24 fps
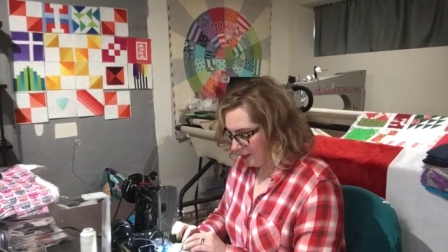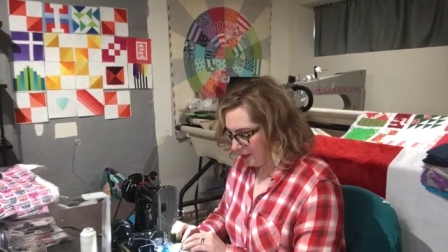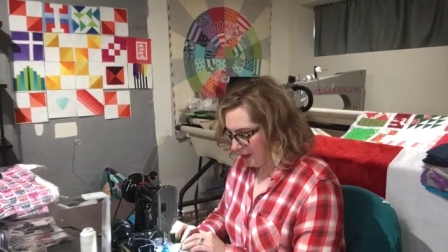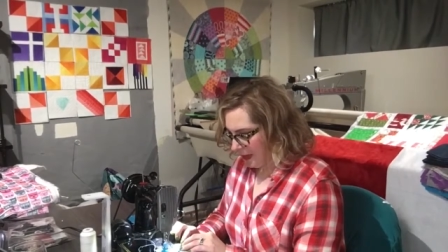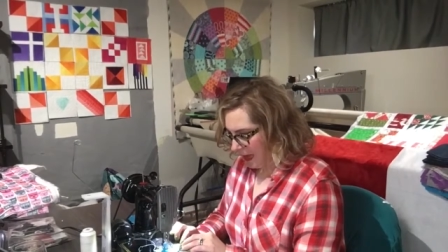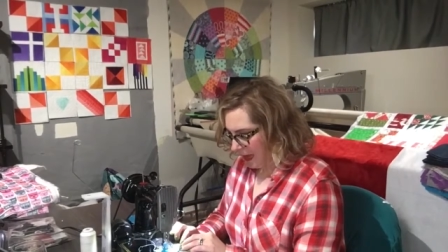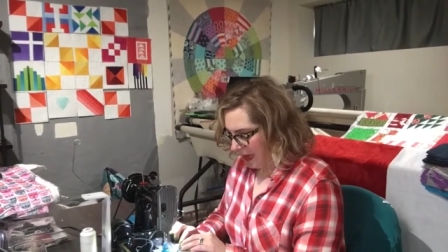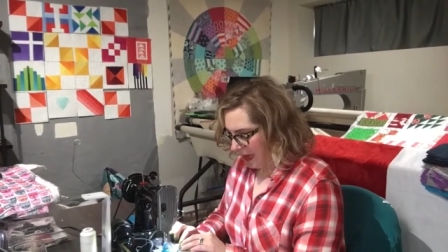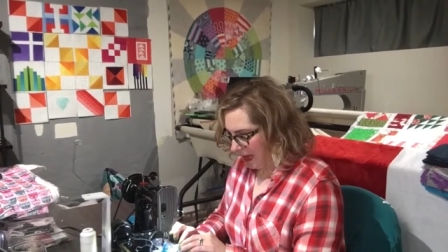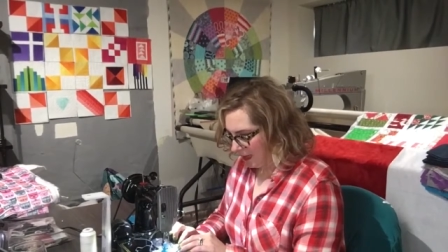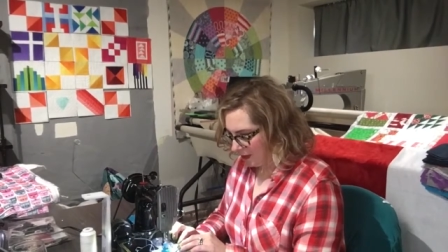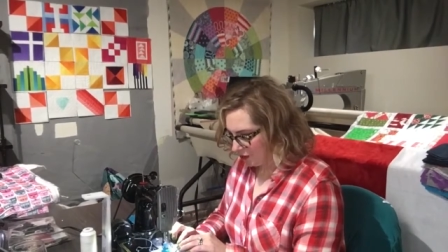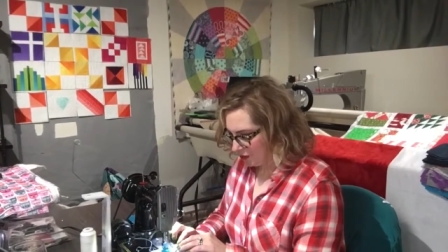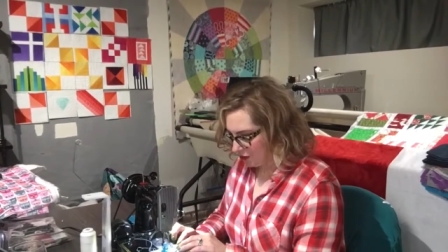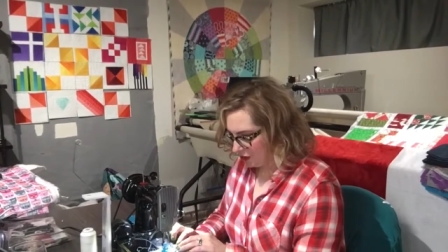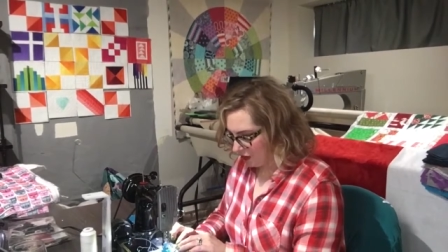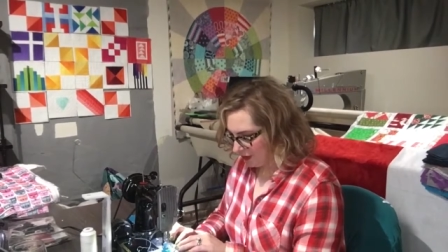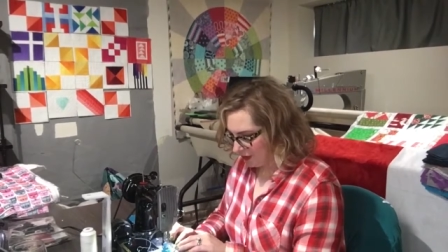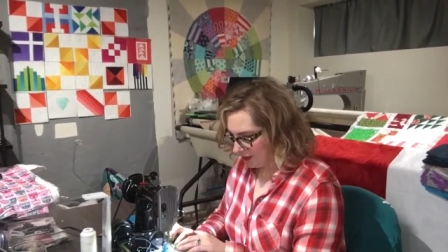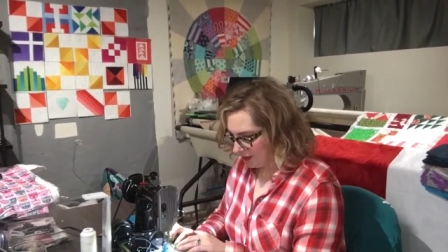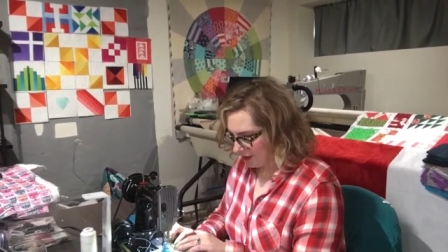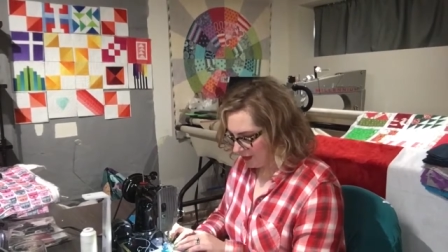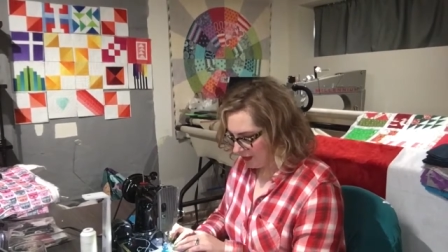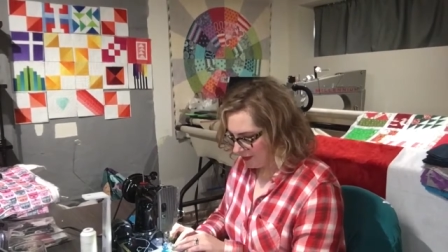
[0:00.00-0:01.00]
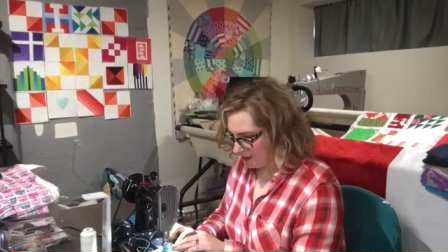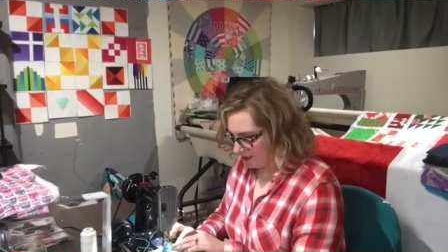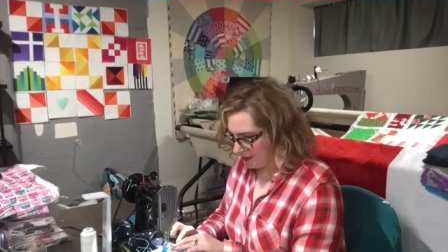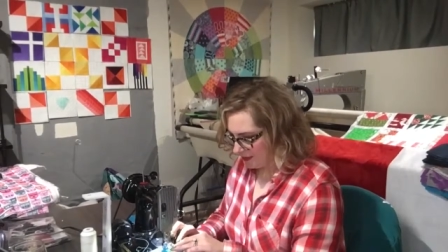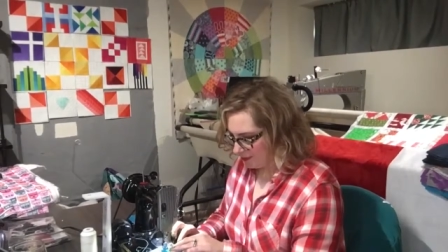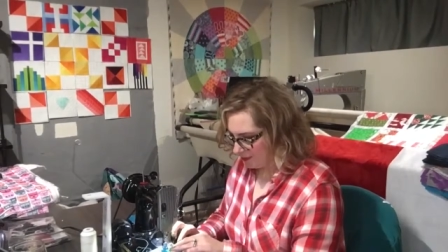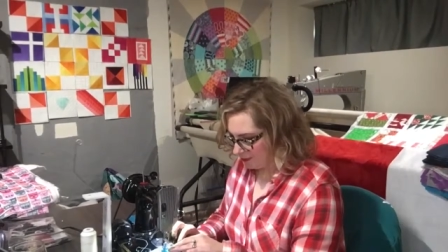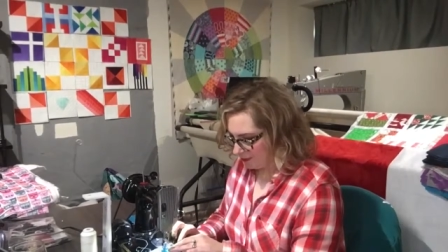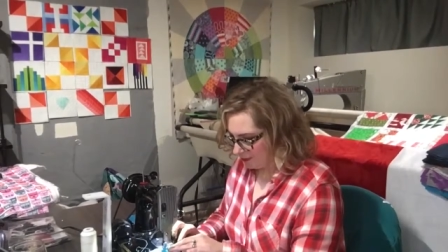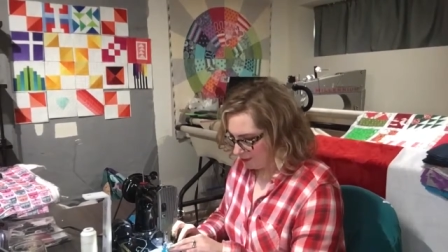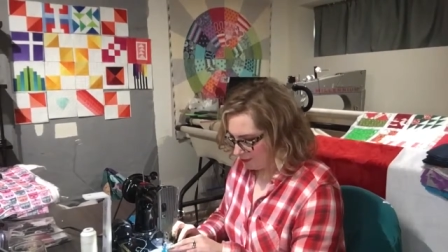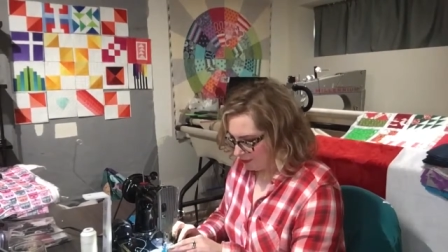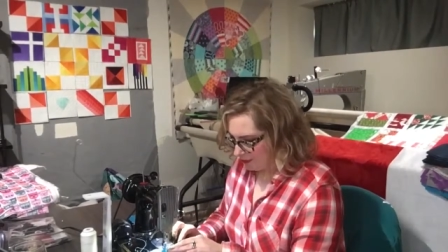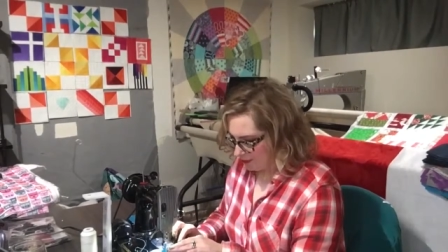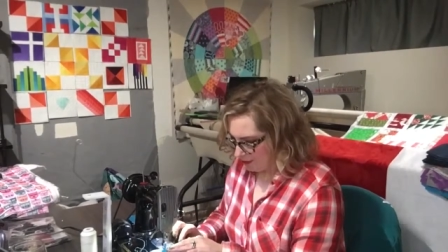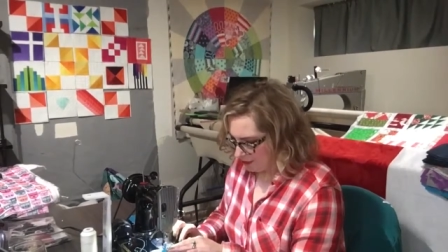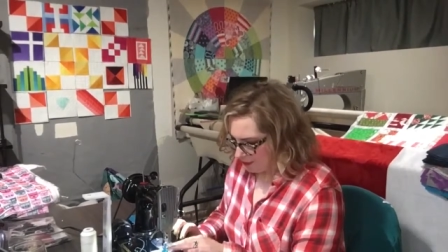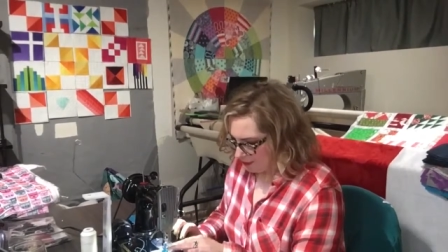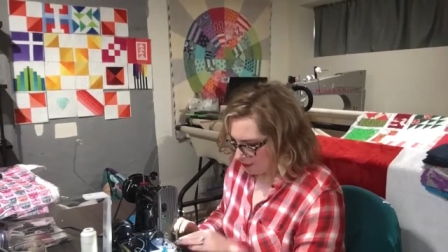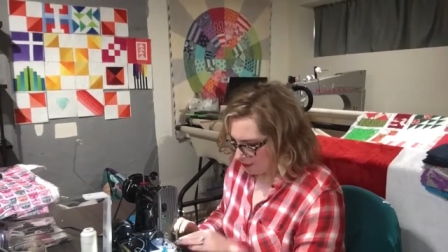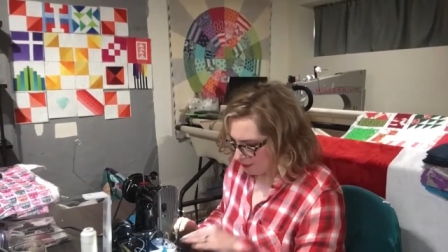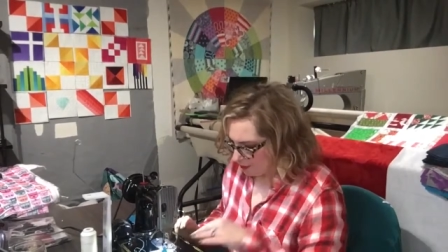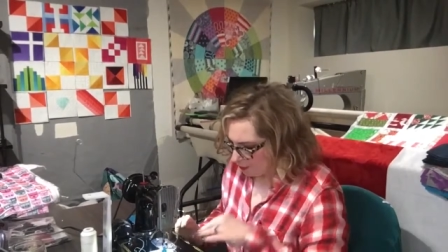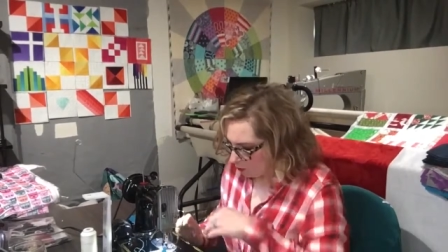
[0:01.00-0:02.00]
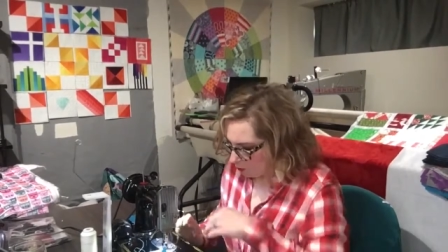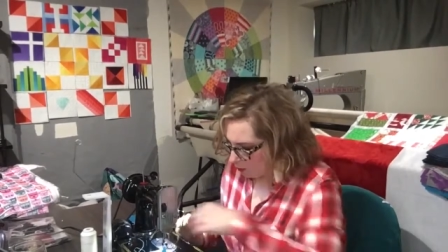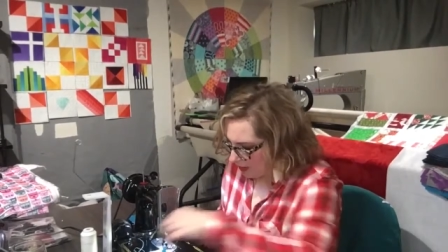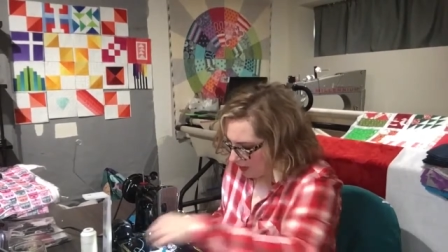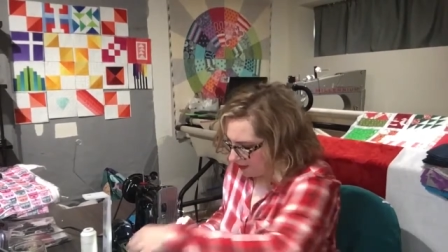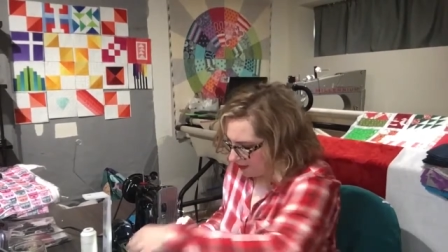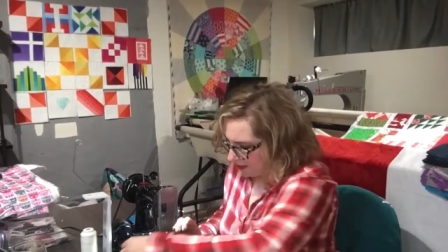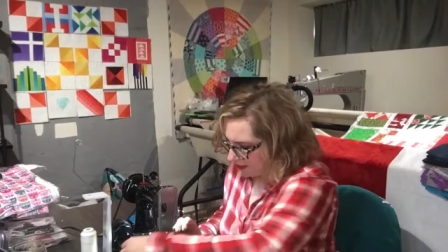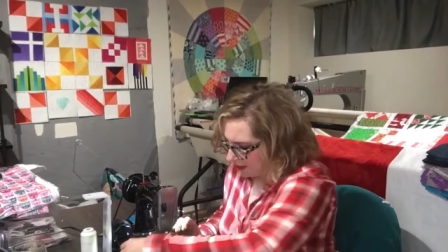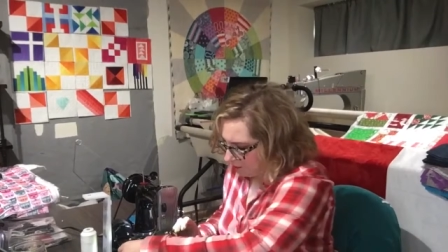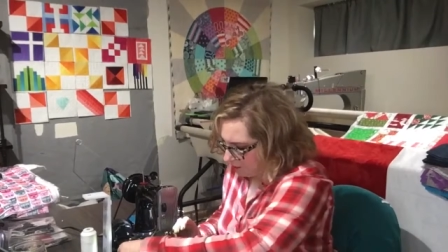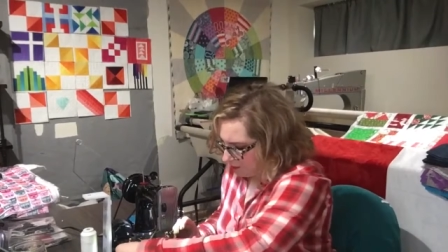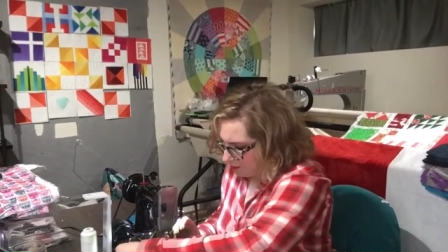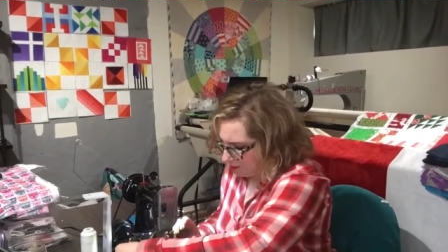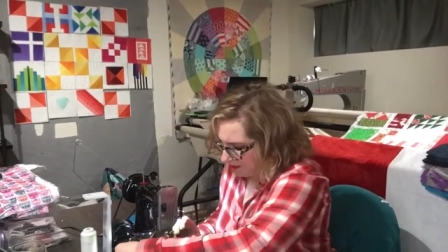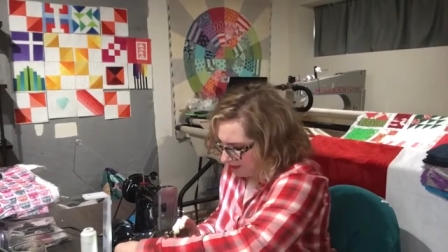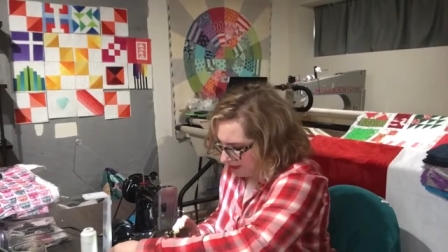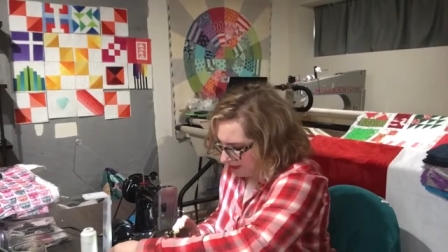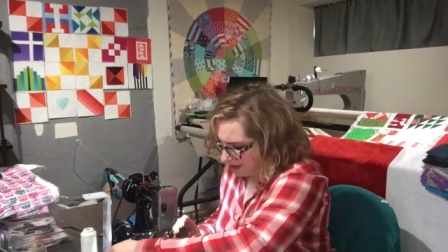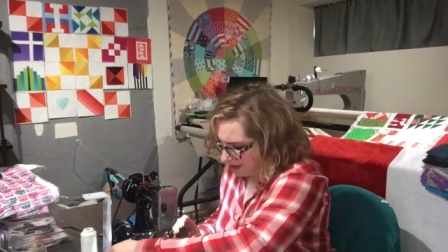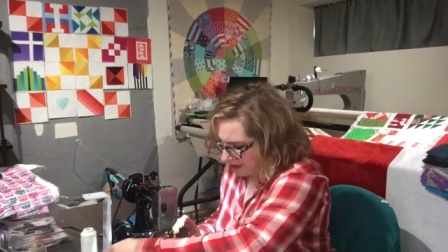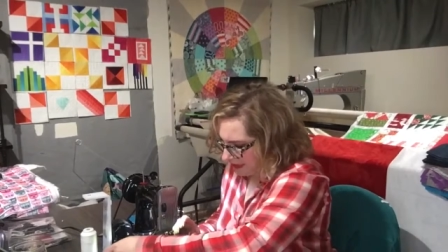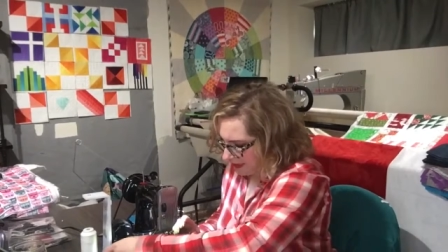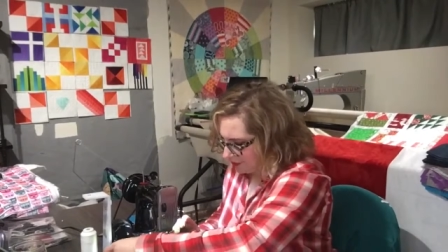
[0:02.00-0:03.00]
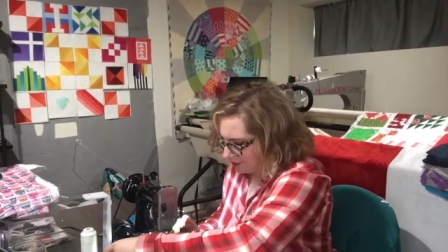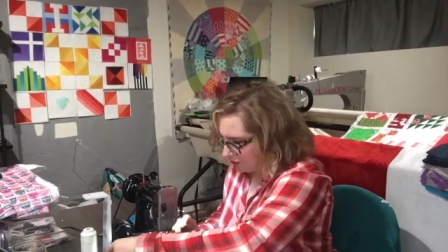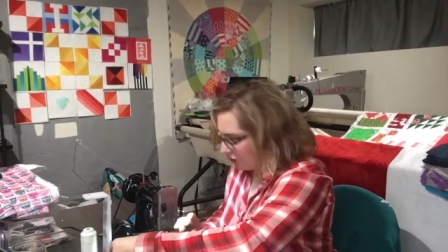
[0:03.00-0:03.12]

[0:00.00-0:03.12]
action that I didn't want everybody to get